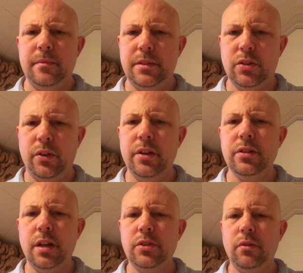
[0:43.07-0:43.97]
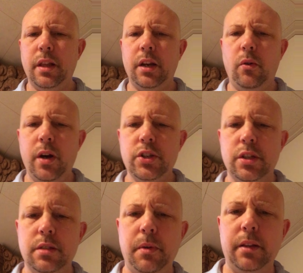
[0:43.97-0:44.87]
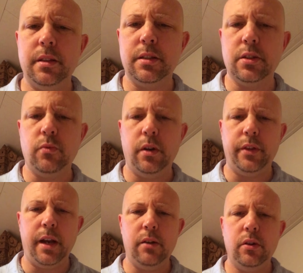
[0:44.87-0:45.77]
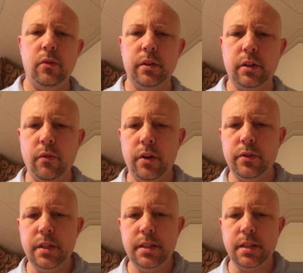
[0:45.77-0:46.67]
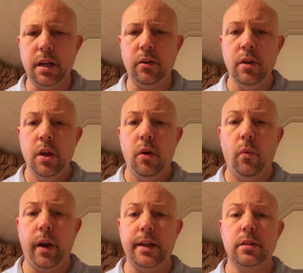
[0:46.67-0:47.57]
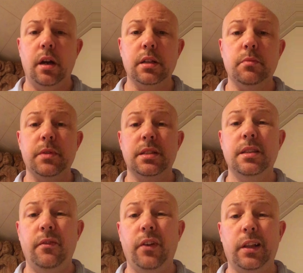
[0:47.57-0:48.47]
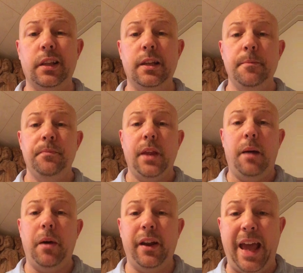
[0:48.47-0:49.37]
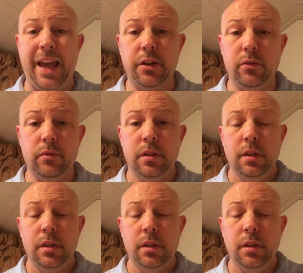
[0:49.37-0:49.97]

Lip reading: So there's also a lot of questions about this as well that I'll go into greater detail when I talk specifically about egun.